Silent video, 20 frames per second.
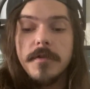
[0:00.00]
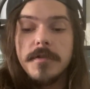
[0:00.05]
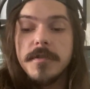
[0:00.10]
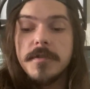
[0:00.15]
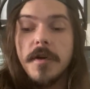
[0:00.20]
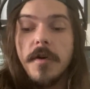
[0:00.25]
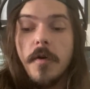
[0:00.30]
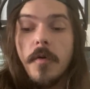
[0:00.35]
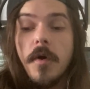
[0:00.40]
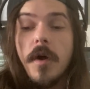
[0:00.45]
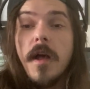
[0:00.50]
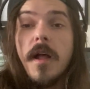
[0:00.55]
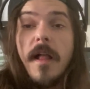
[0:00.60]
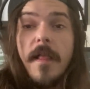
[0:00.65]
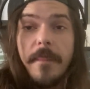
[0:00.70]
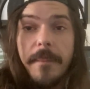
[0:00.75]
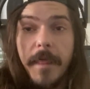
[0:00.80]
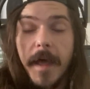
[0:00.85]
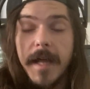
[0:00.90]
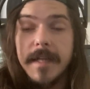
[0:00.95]
So
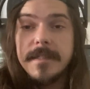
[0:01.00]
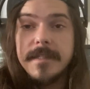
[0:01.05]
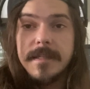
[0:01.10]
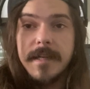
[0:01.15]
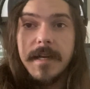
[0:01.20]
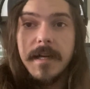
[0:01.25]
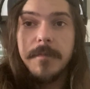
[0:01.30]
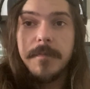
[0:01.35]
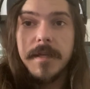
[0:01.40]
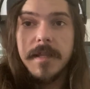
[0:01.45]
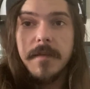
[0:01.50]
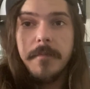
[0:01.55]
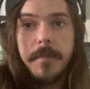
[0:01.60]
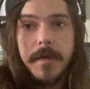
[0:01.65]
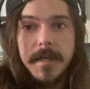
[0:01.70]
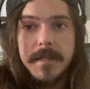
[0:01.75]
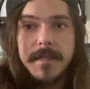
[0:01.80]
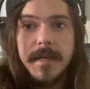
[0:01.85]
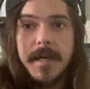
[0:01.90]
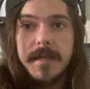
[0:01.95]
that's going to be the
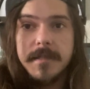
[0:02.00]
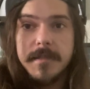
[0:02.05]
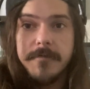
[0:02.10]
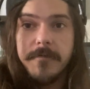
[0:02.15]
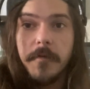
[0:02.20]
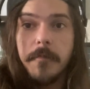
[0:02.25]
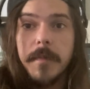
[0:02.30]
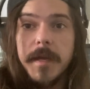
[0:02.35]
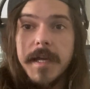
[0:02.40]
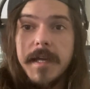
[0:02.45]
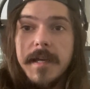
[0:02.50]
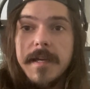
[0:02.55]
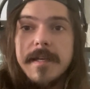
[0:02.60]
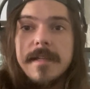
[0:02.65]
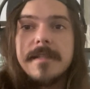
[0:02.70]
big test for me,